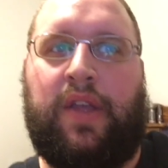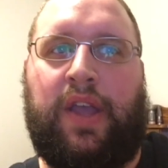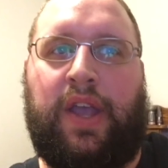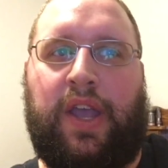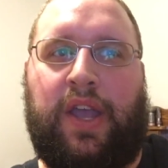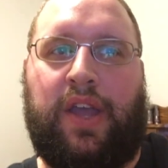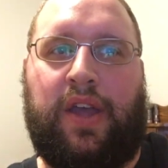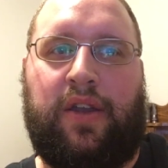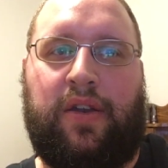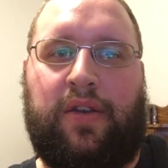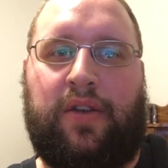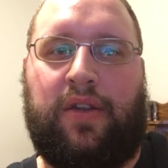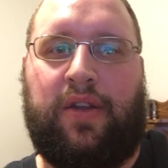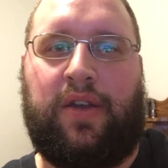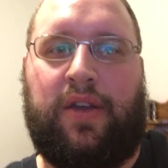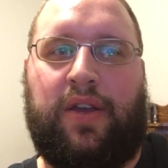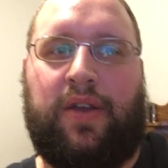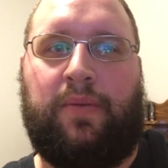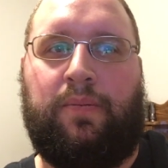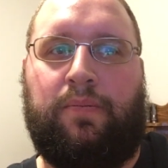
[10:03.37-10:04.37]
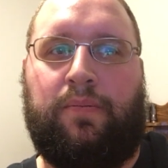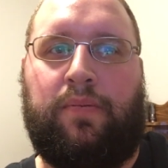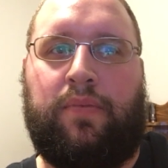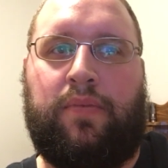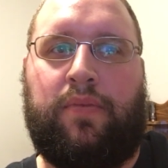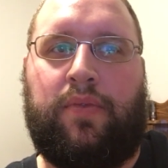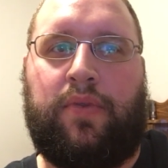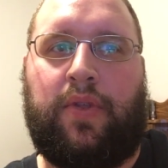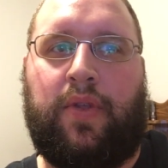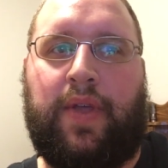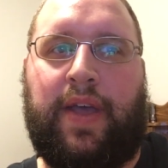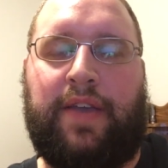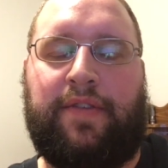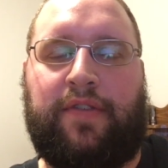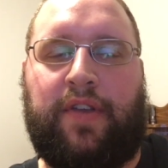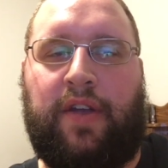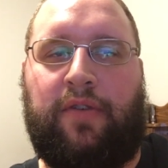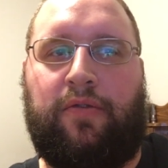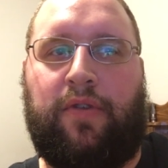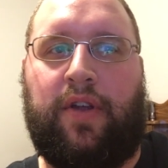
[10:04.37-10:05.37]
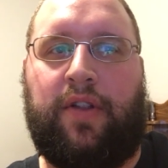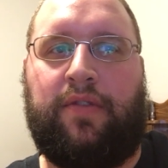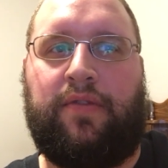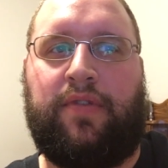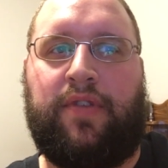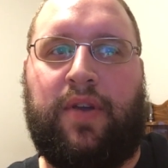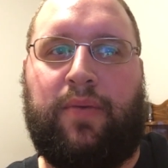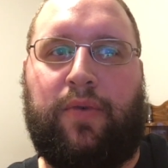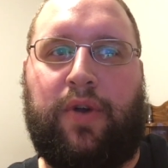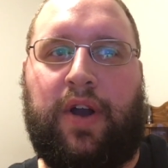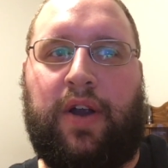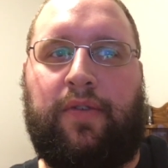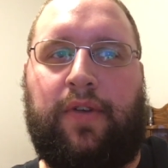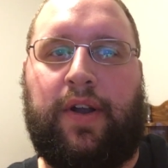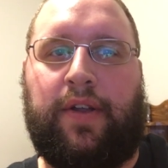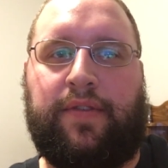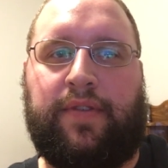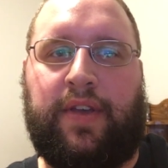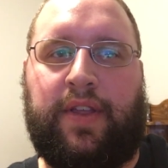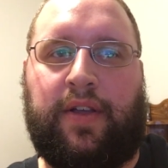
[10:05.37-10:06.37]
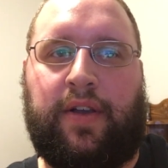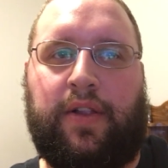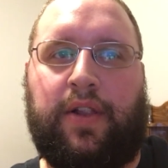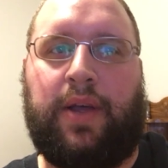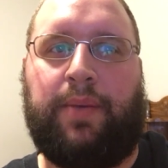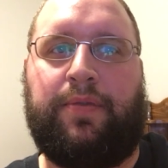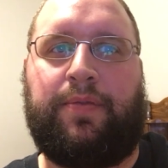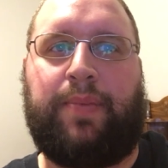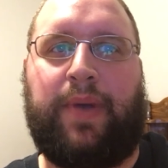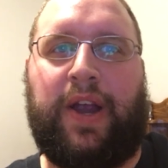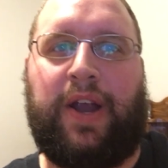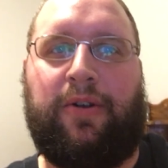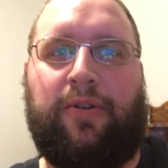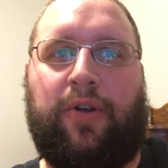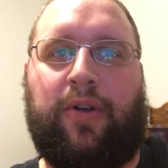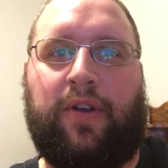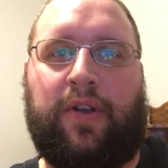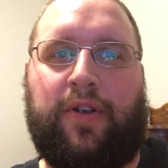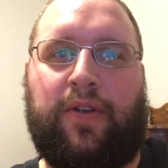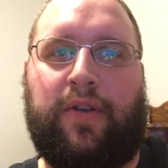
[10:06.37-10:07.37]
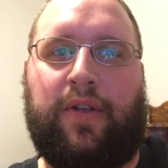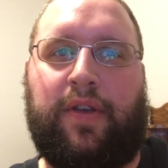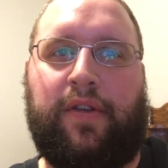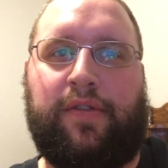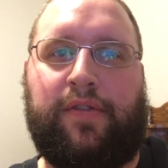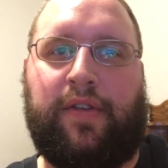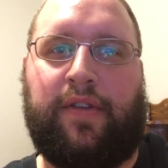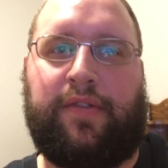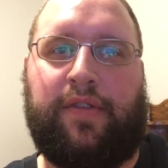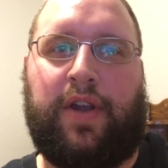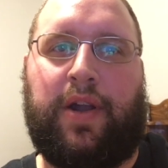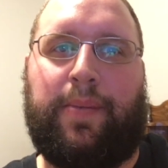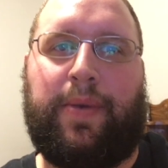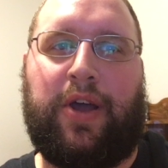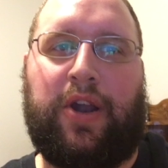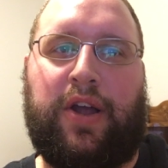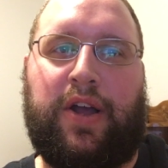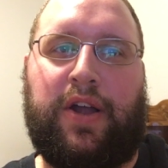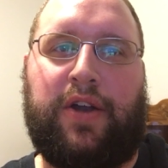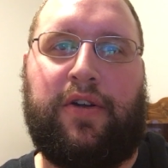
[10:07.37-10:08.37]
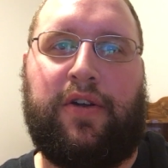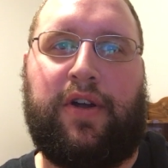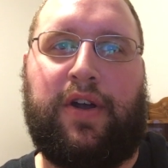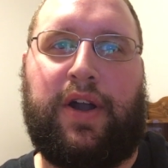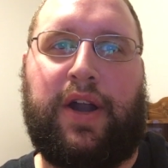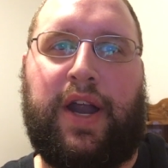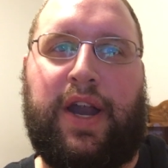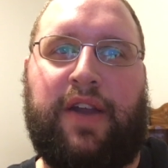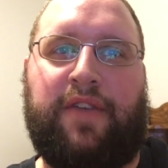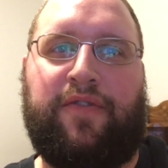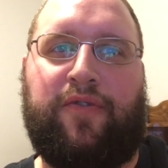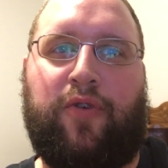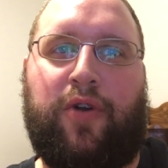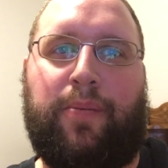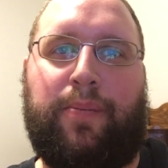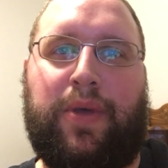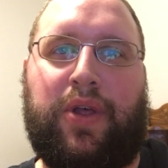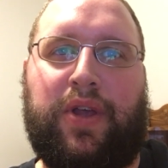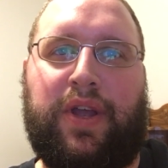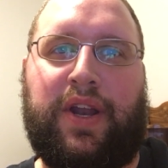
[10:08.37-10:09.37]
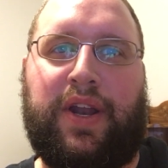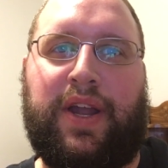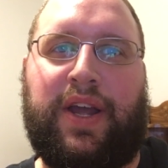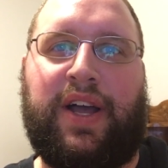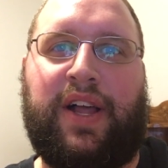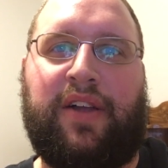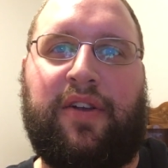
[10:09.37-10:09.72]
And the last I read somewhere, I want to say the club's payroll currently sits at about $194 million.